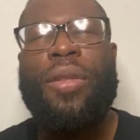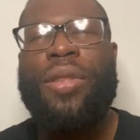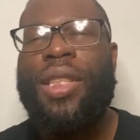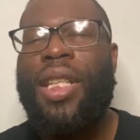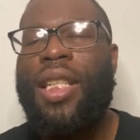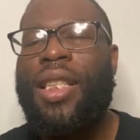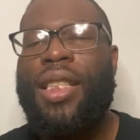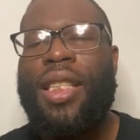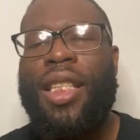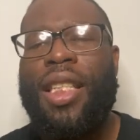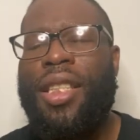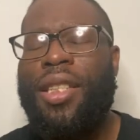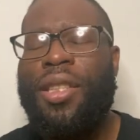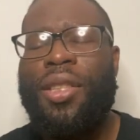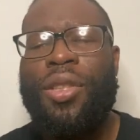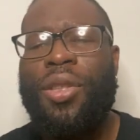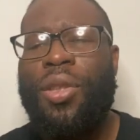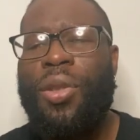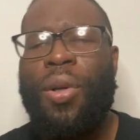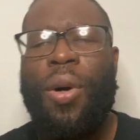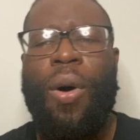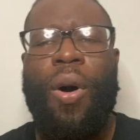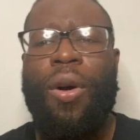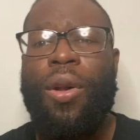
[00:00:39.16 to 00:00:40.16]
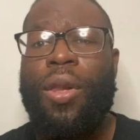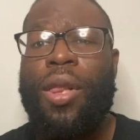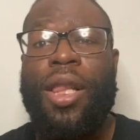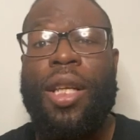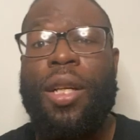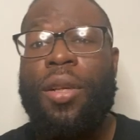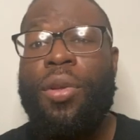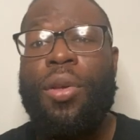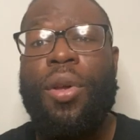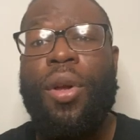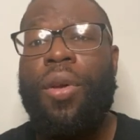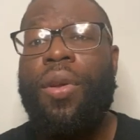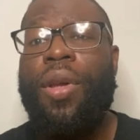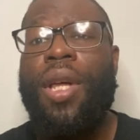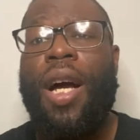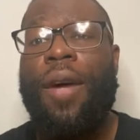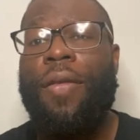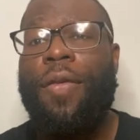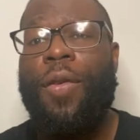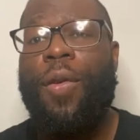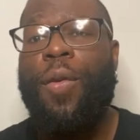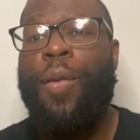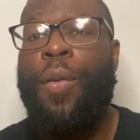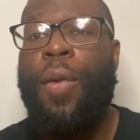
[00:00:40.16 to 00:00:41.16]
done season 2. I literally only
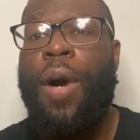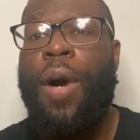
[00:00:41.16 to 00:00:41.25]
have a few more